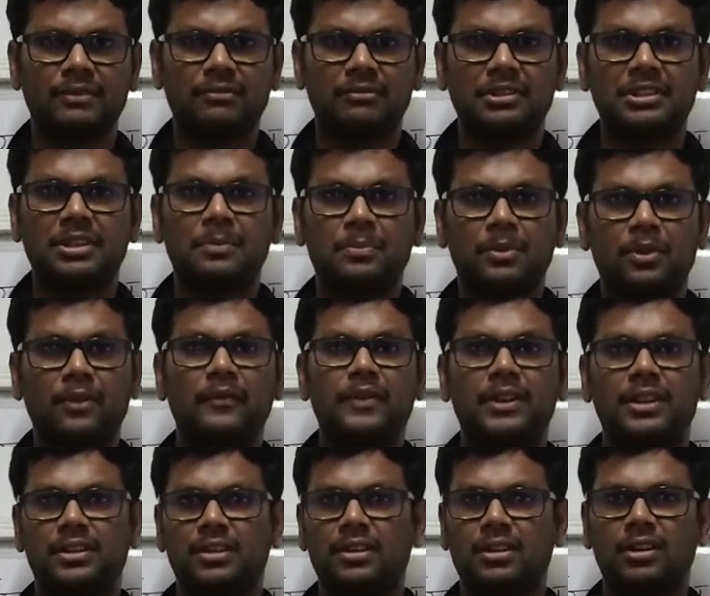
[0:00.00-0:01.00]
whether
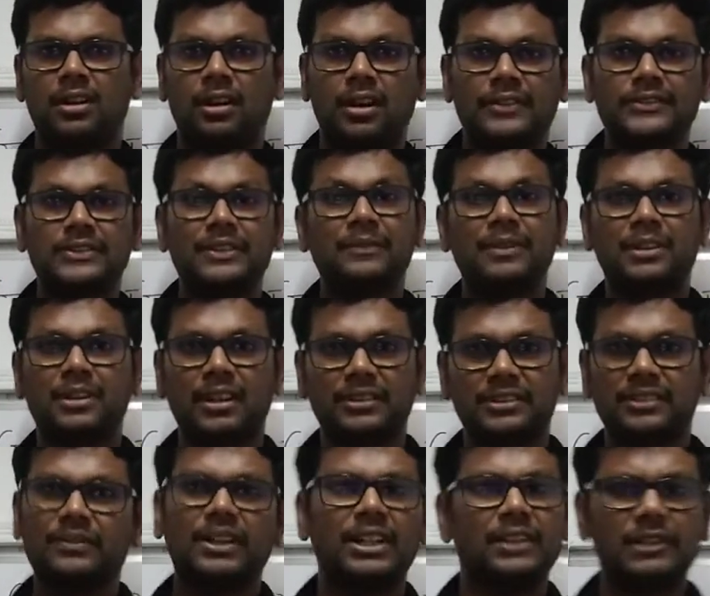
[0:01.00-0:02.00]
profit or suffered
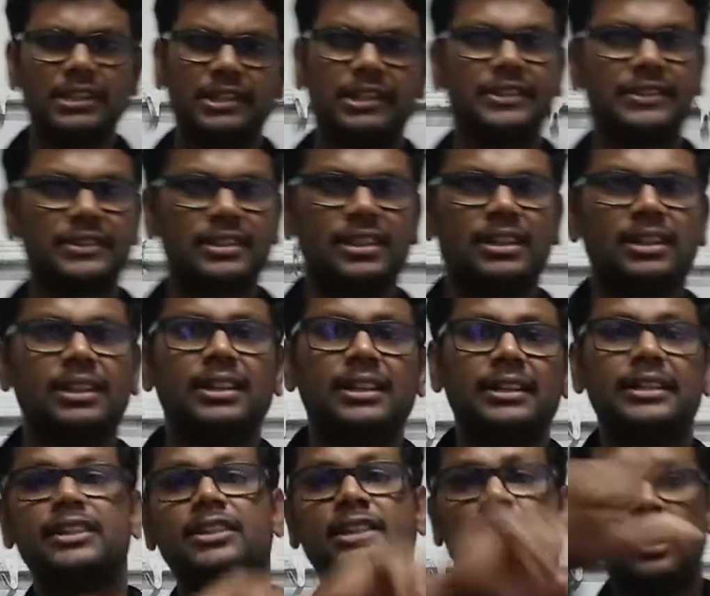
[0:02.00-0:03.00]
loss, whatever it is
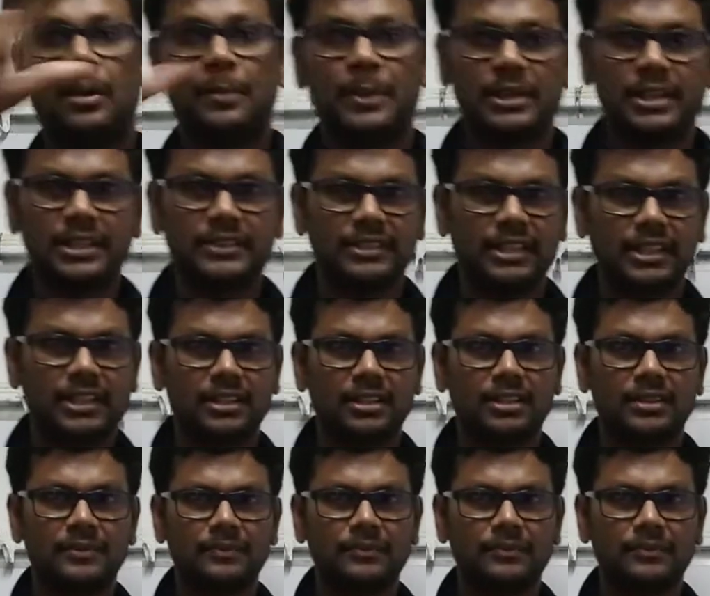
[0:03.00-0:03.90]
an operating cycle.